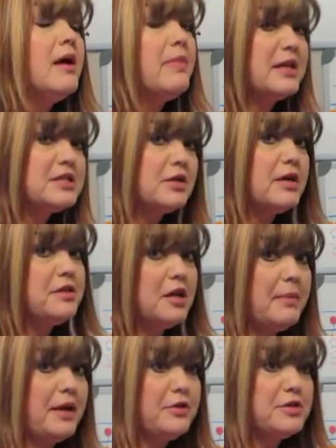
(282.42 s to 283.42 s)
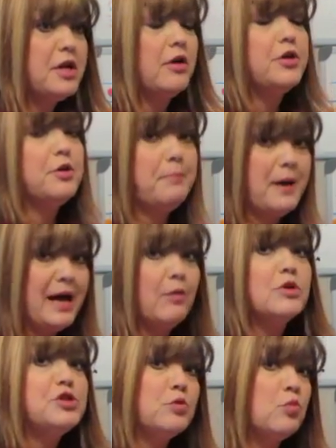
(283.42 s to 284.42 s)
that's the great thing about doTerra. You buy
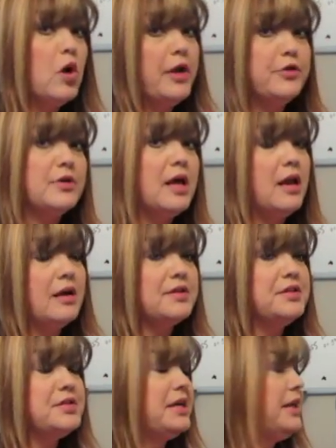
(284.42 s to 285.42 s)
what you want. You're not locked into